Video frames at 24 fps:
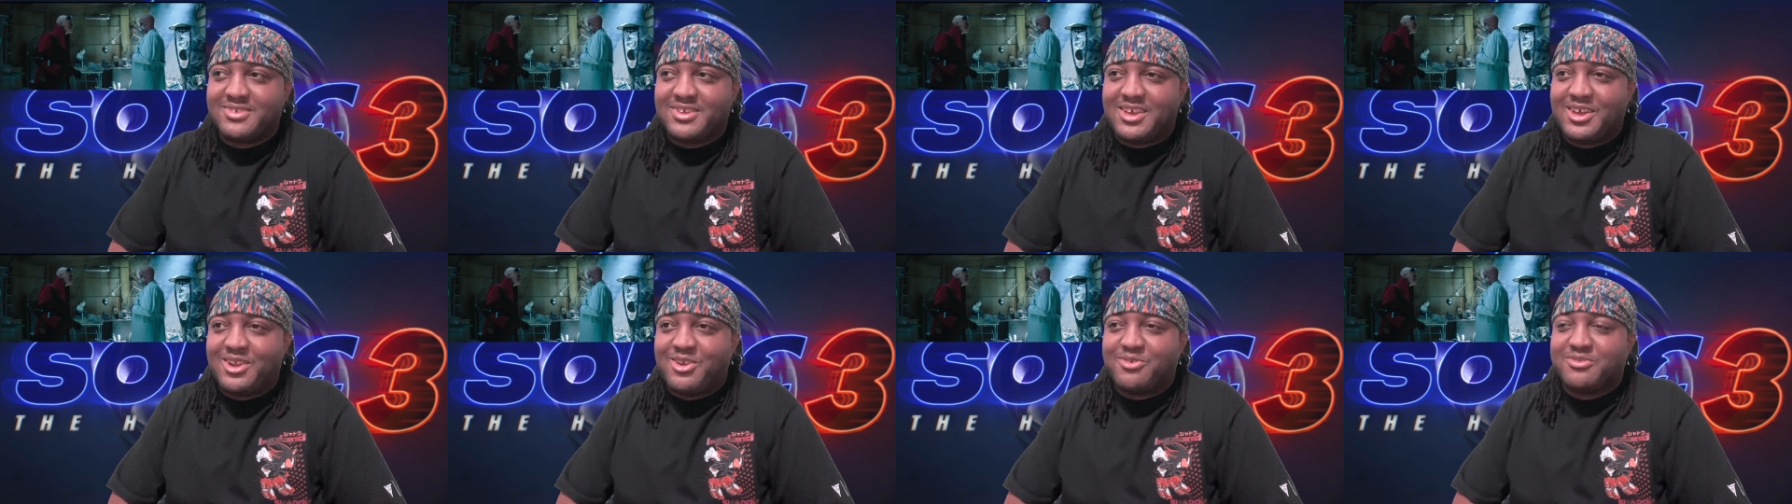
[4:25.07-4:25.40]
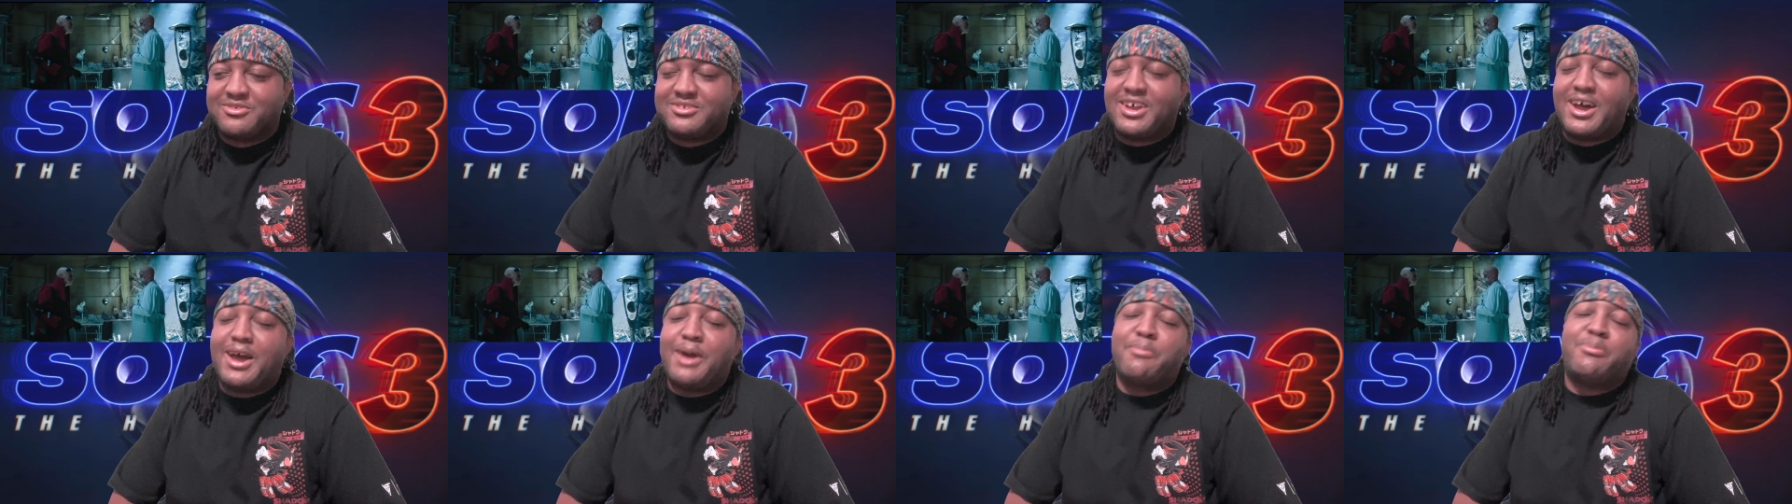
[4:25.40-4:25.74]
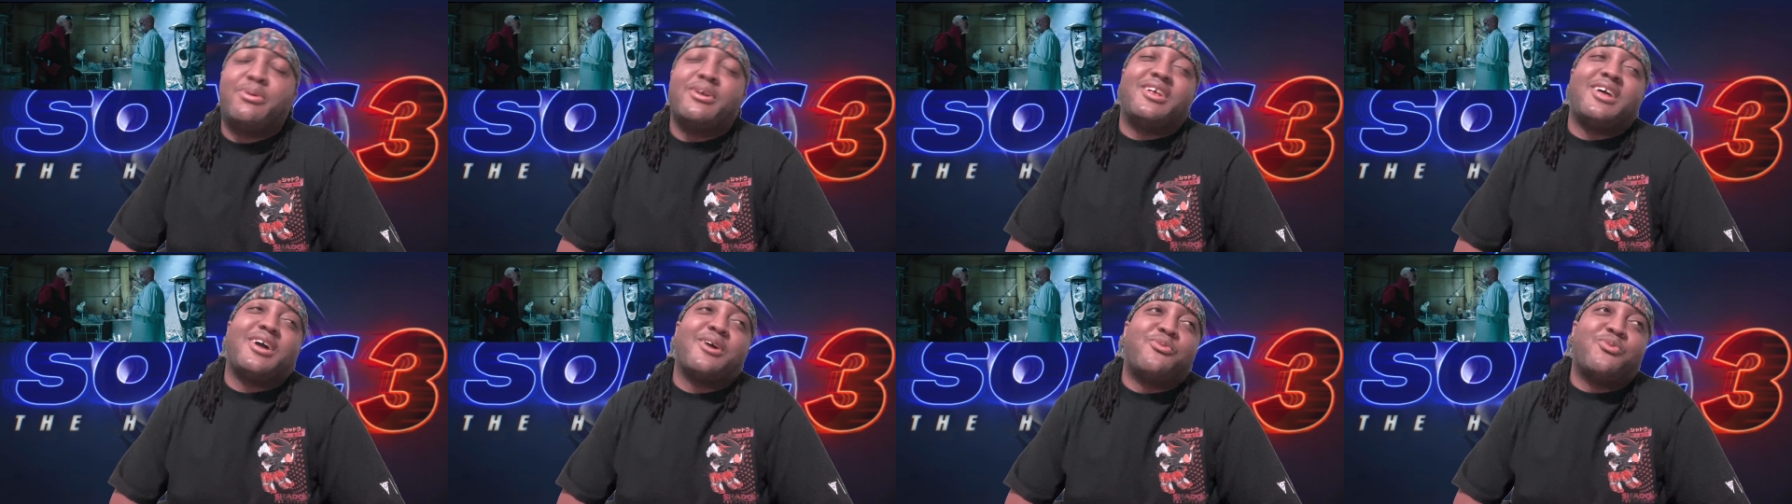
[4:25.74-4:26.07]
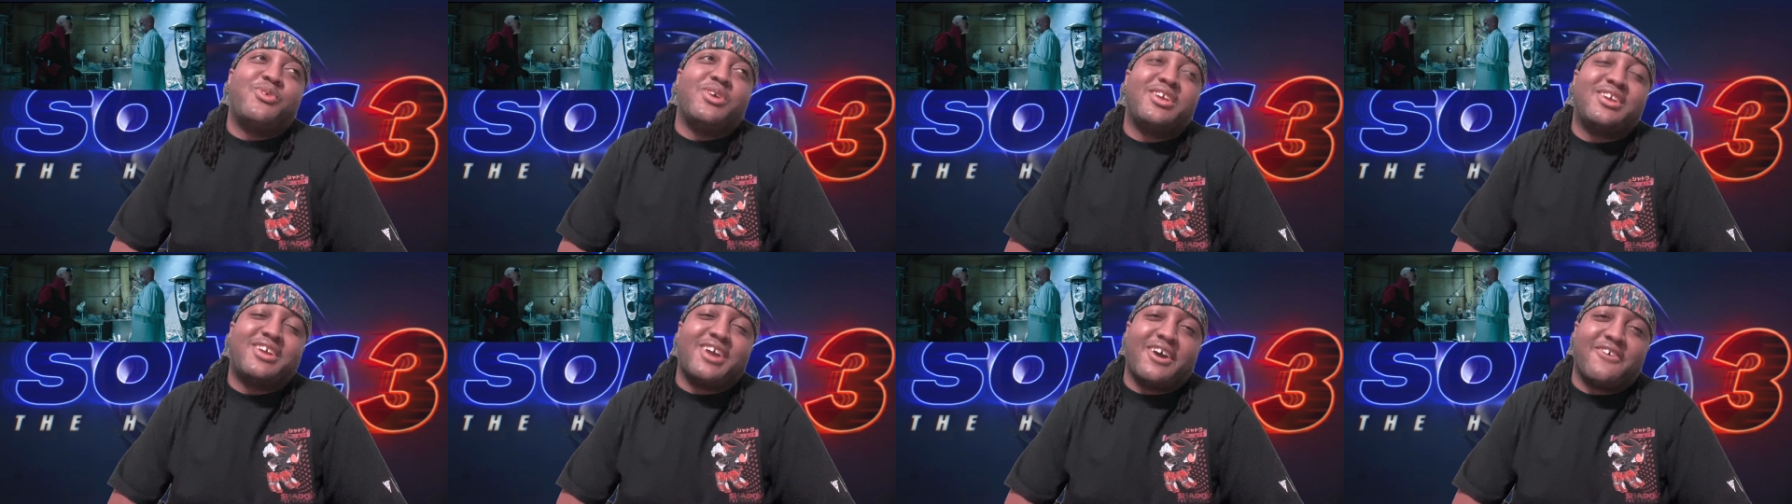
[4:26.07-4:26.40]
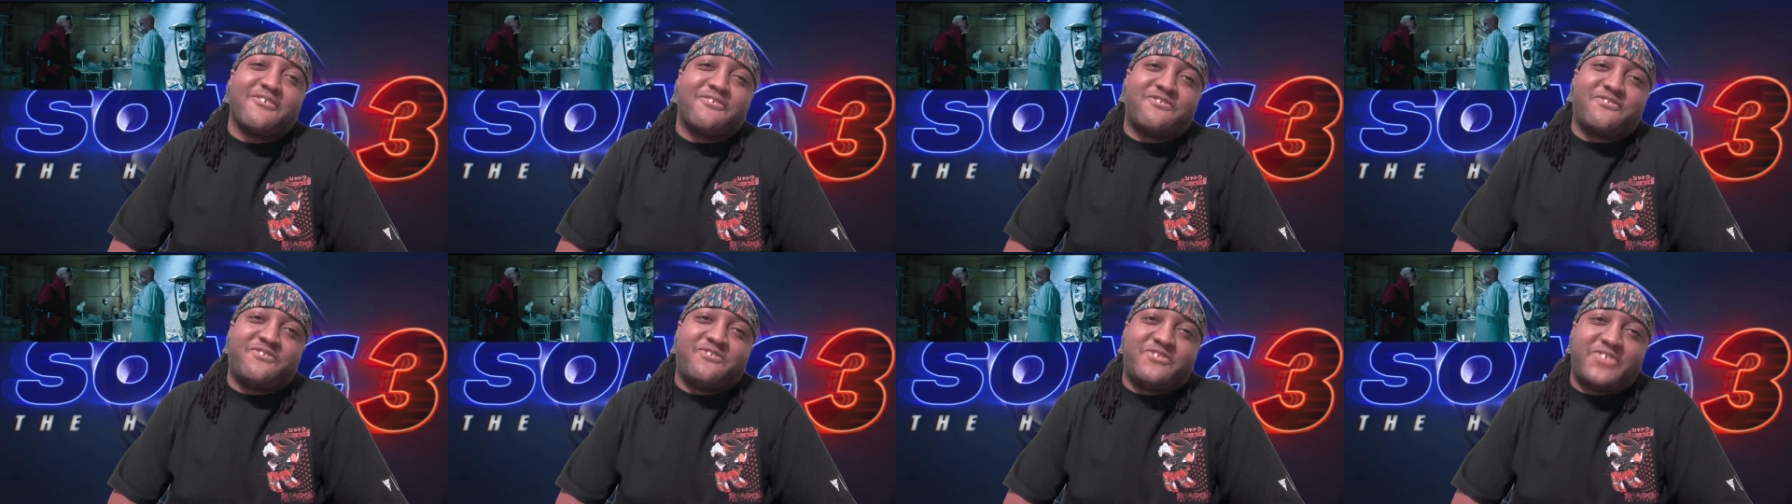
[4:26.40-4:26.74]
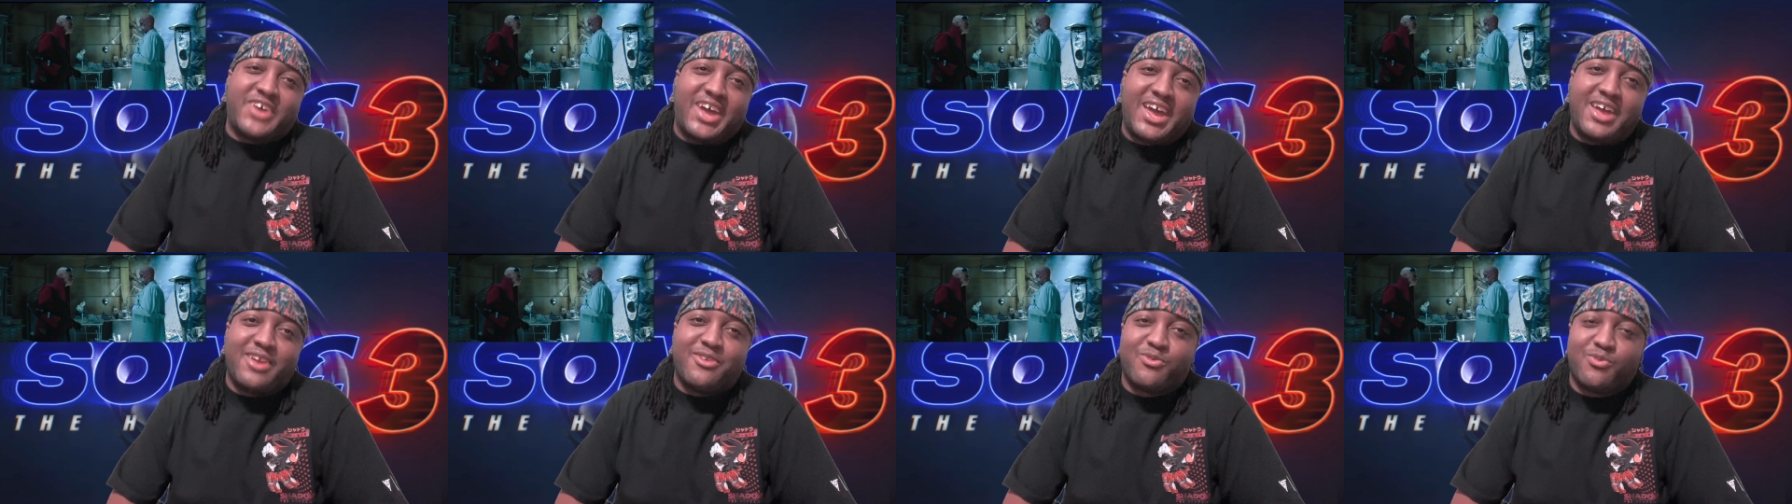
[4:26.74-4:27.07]
And on top of that, we got
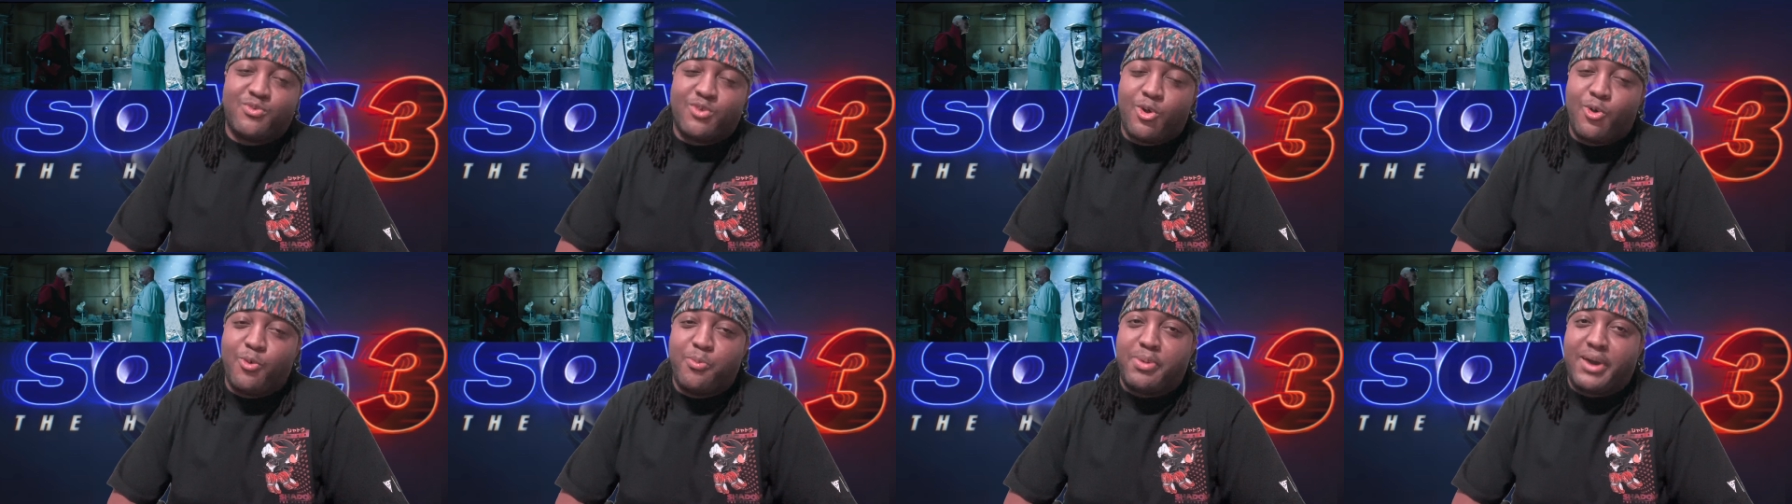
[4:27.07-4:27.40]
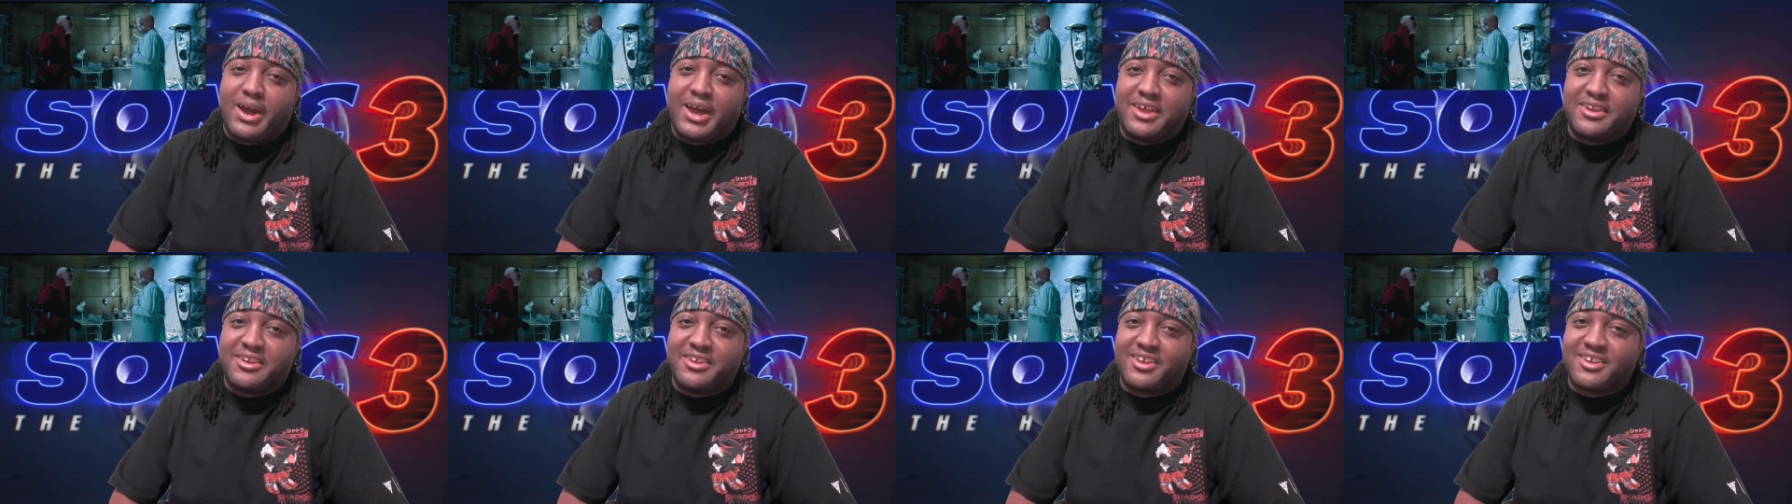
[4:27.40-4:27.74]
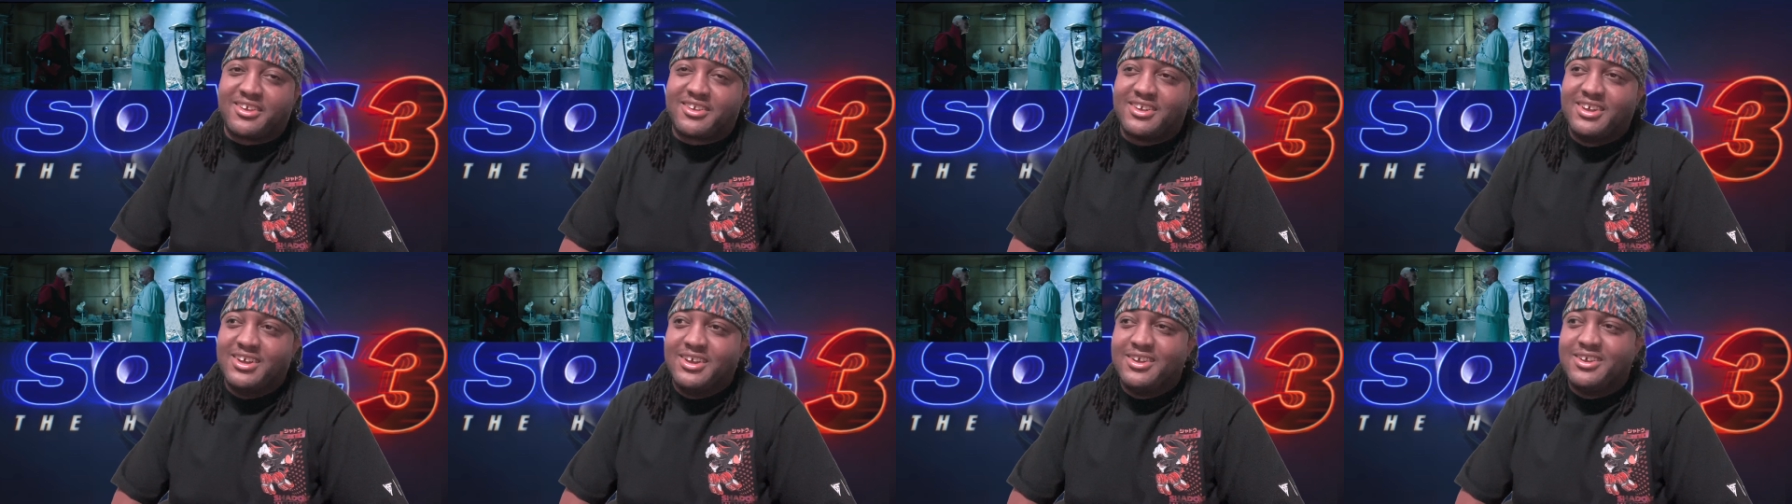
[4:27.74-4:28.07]
Fat Robotnik